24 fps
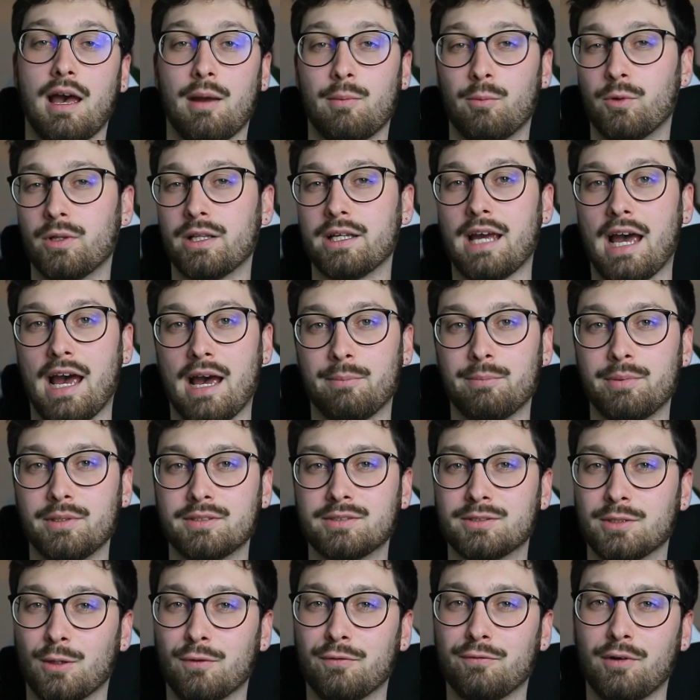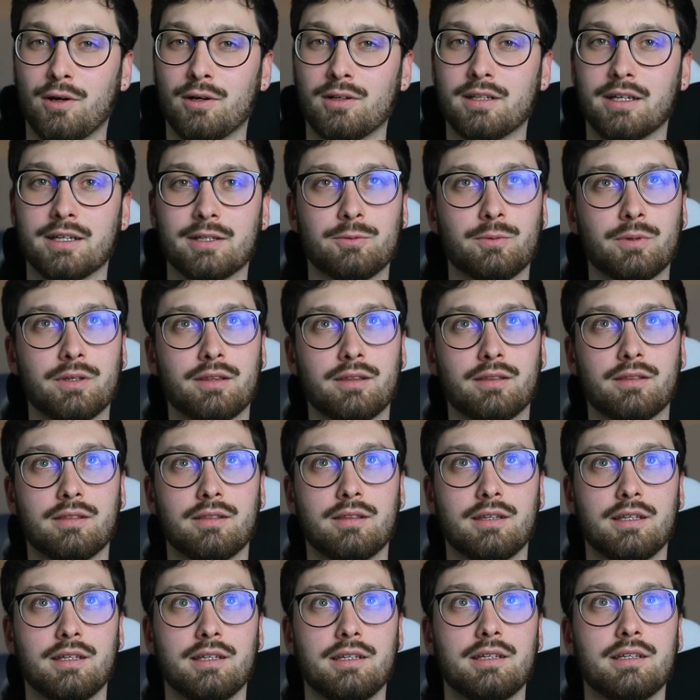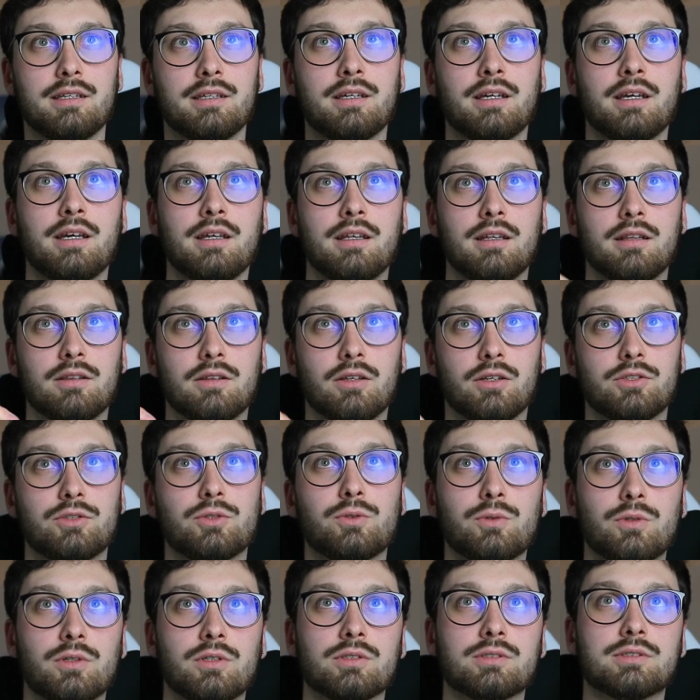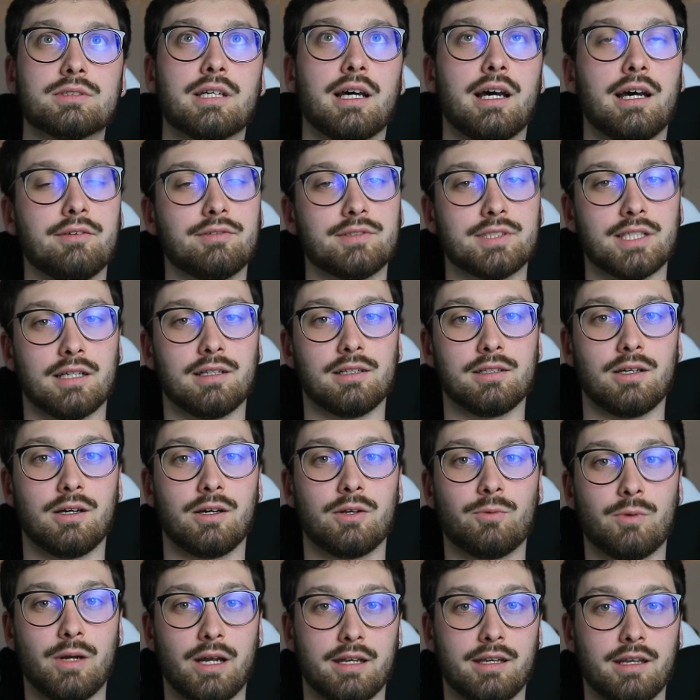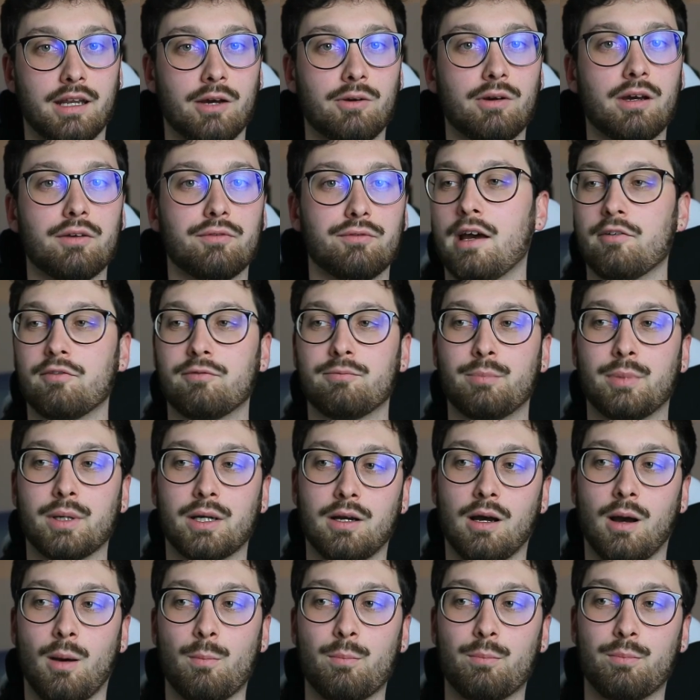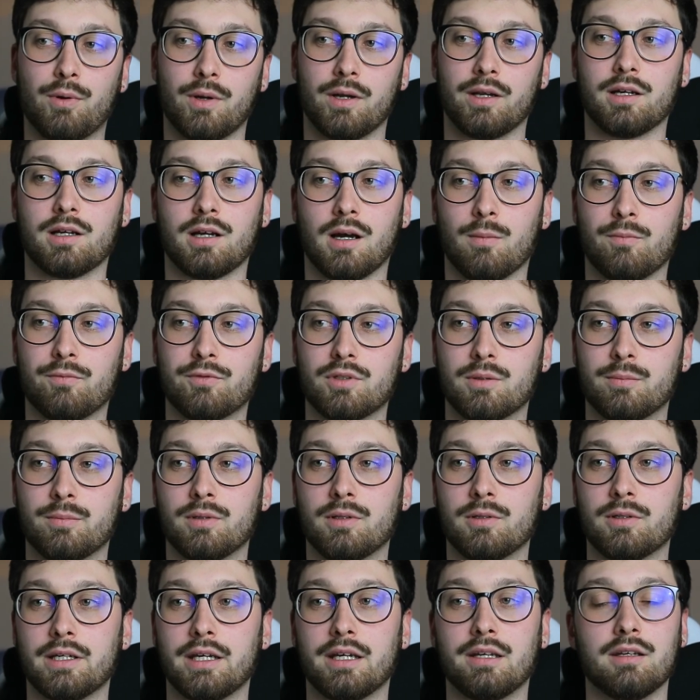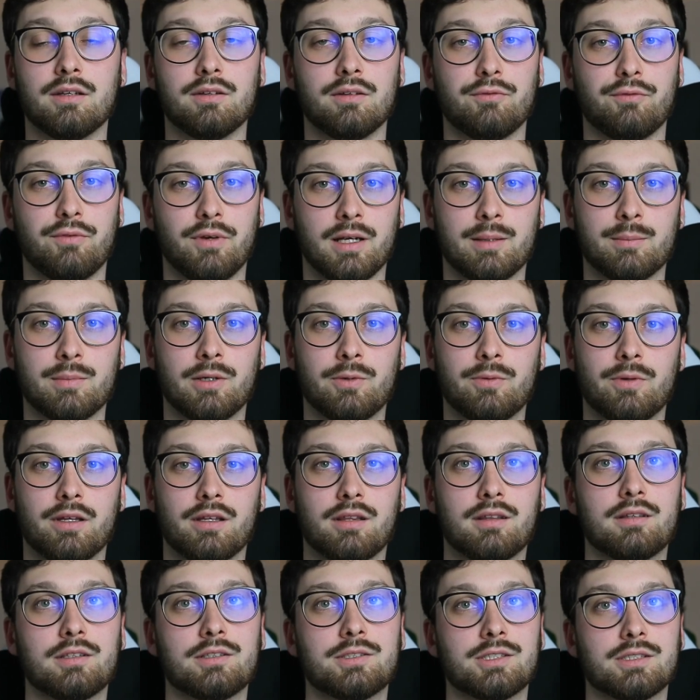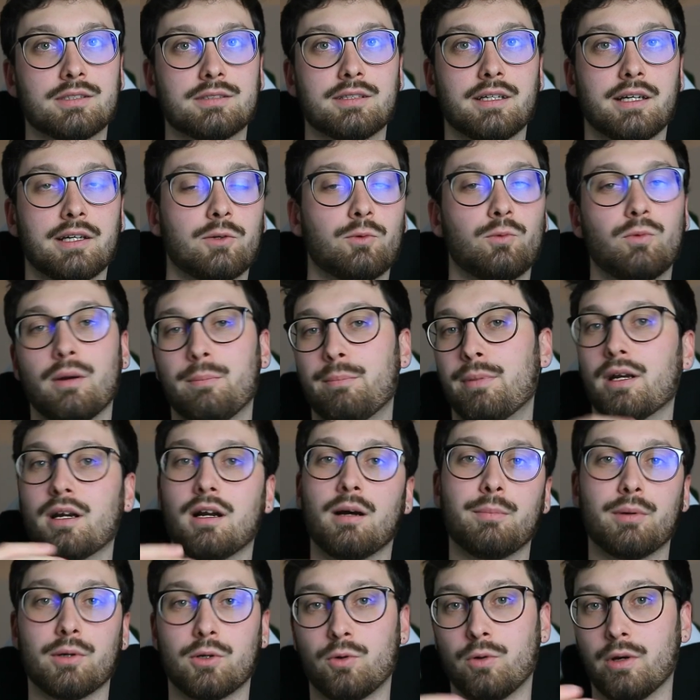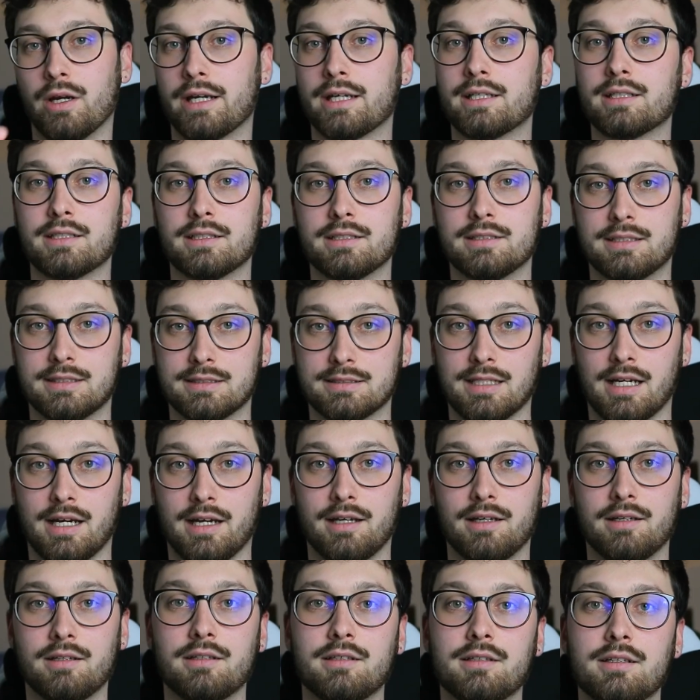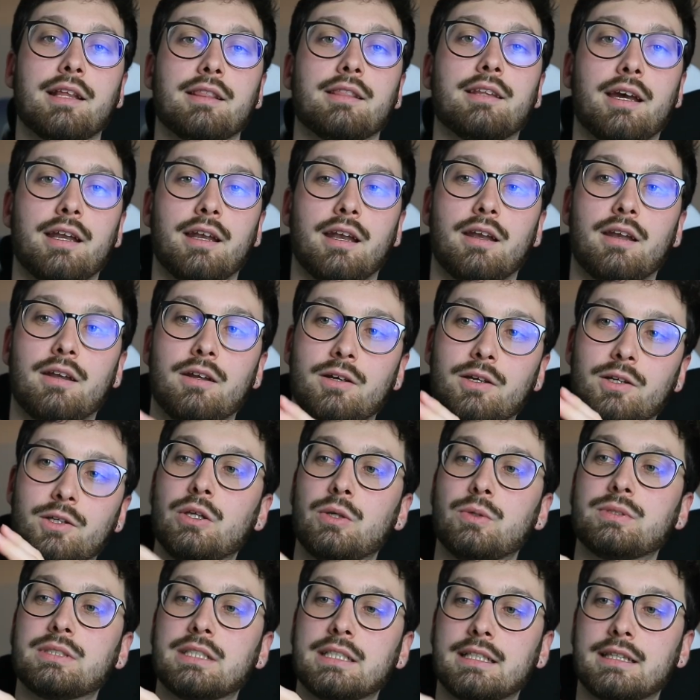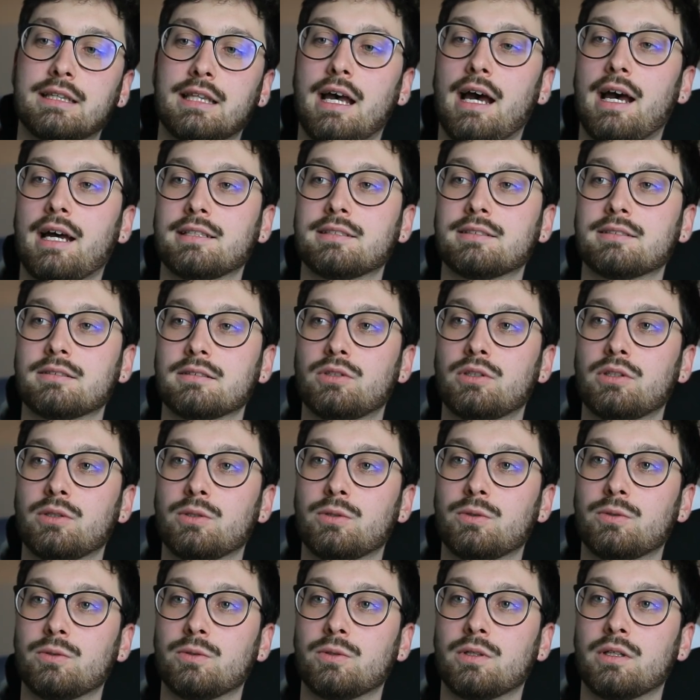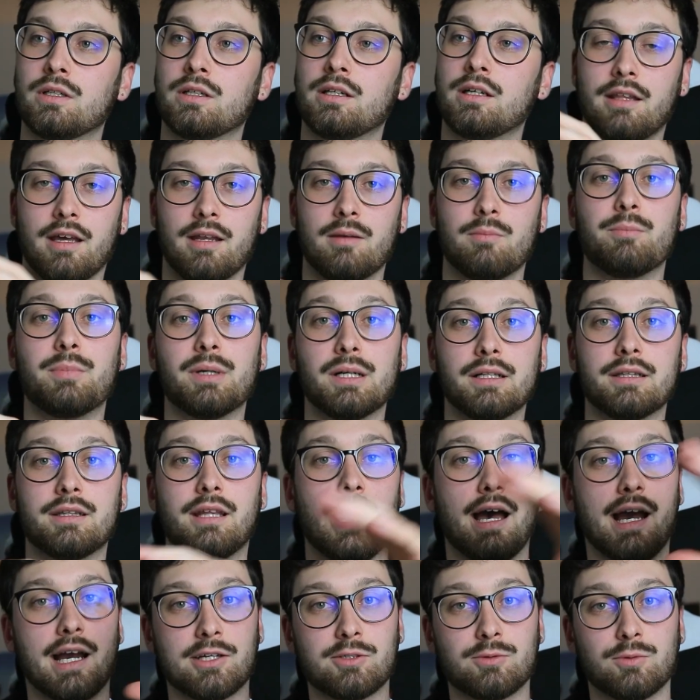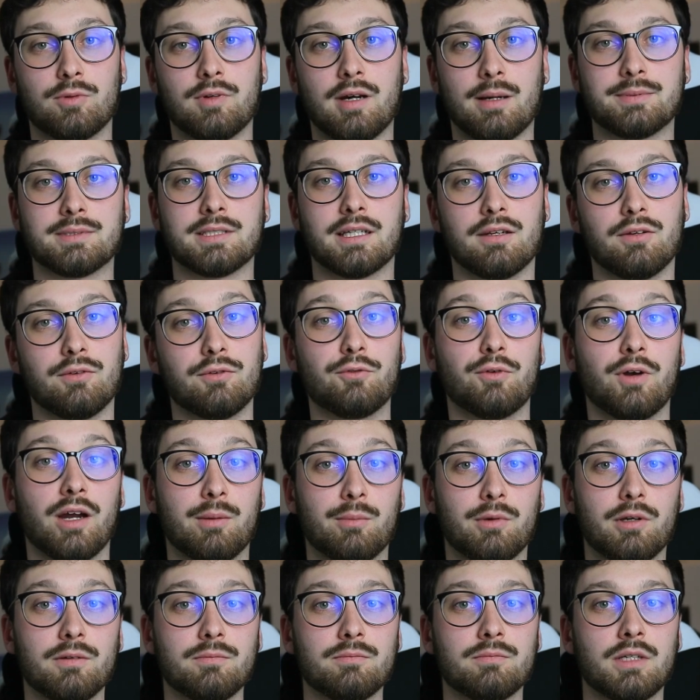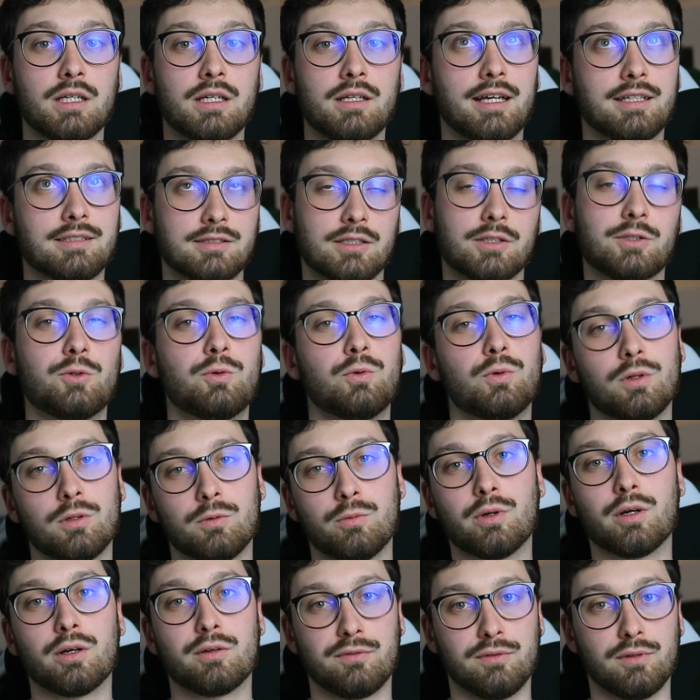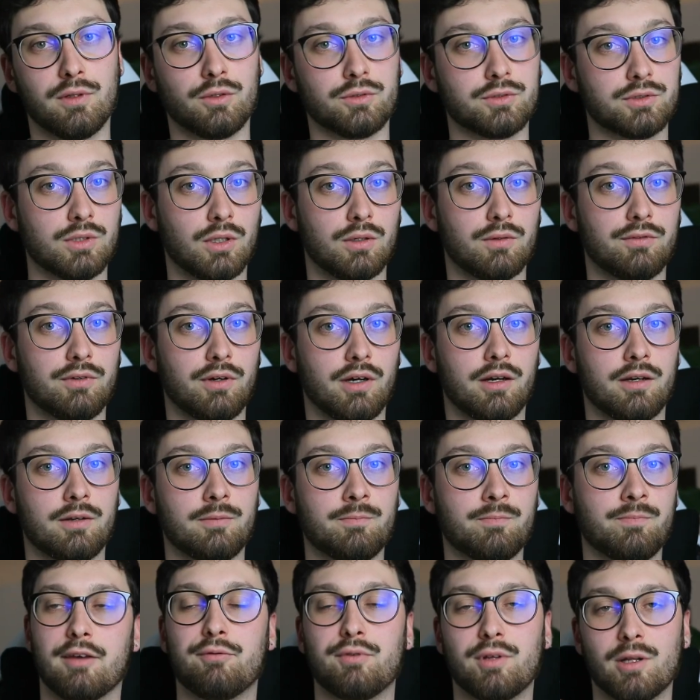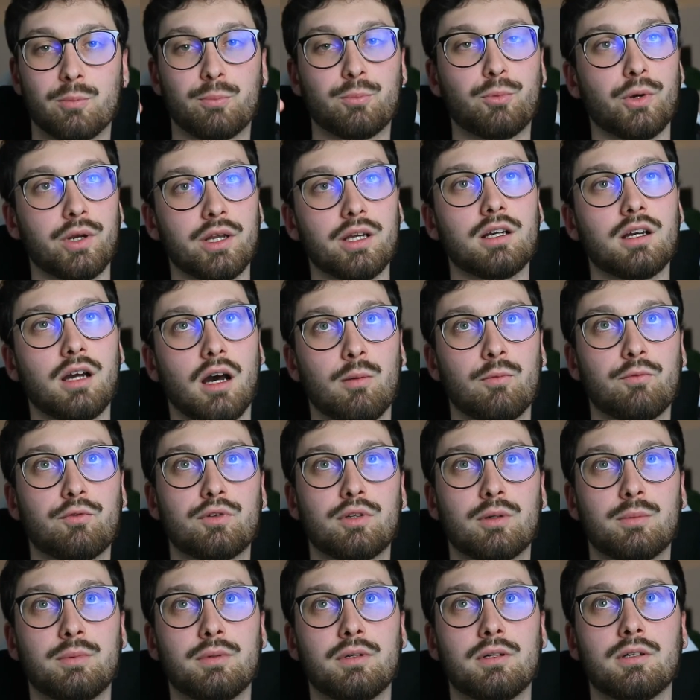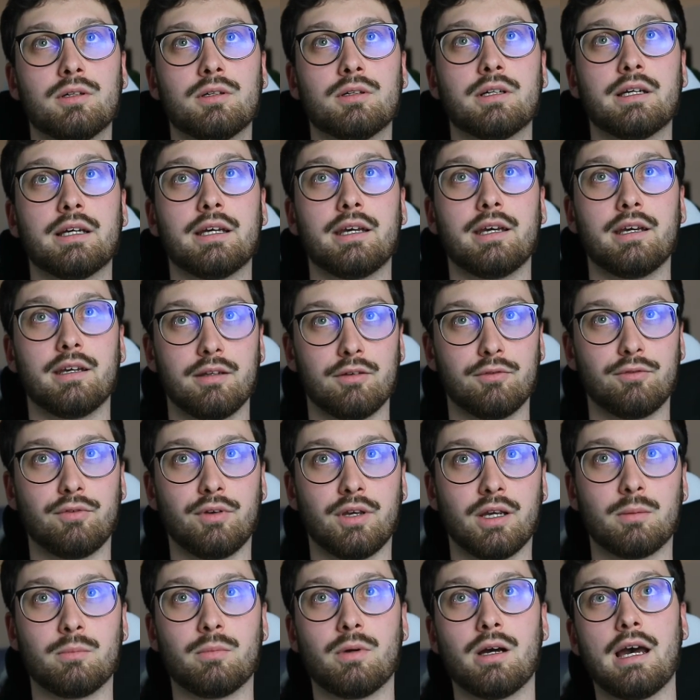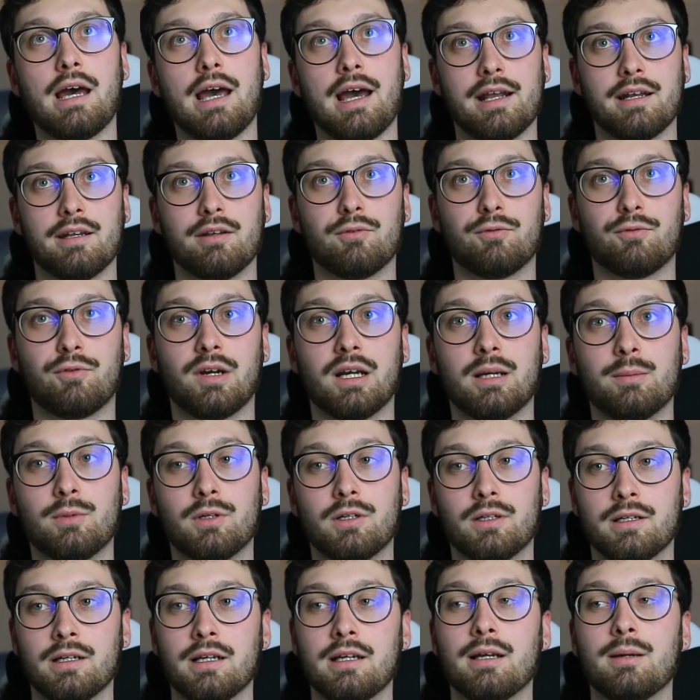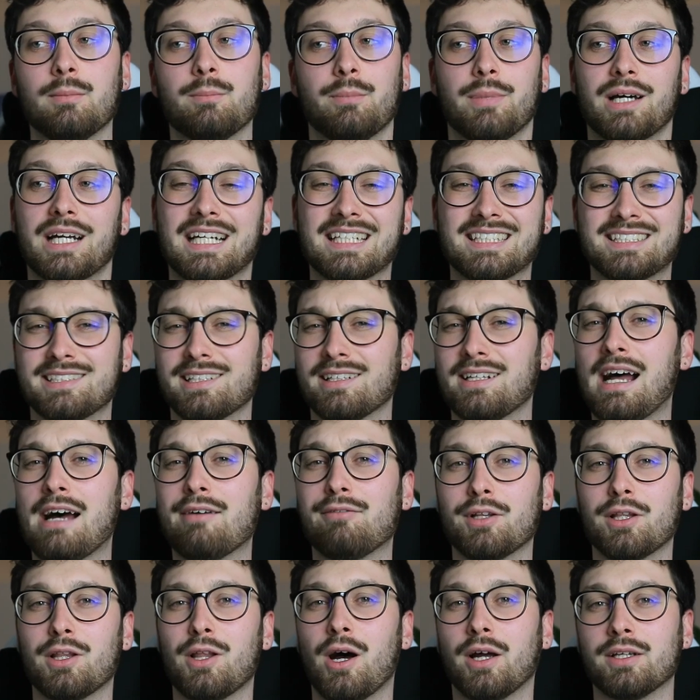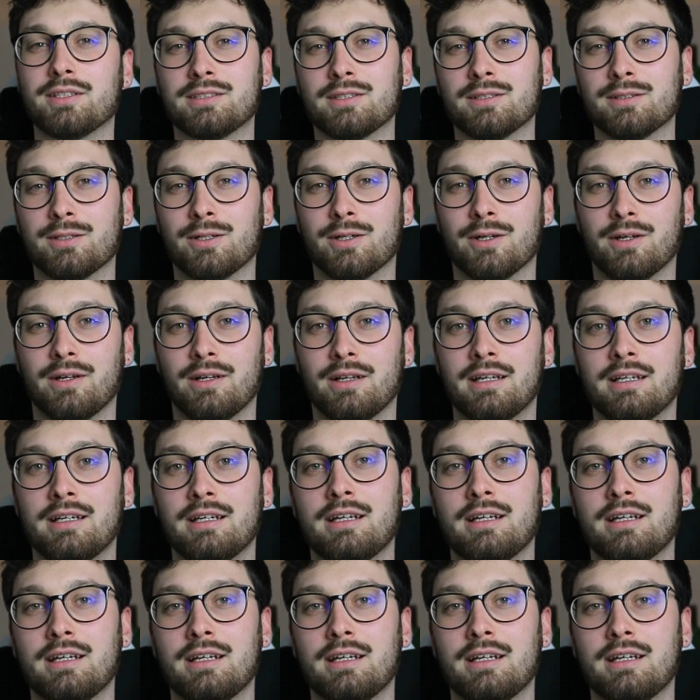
I'm really happy so far, like with the tools I've settled on right now. I've become pretty comfortable in Figma with just like whipping up a quick design and then using that to then build the actual website in Framer is a cool workflow so far. I feel pretty comfortable in Figma and in Framer, but I still have a lot to learn.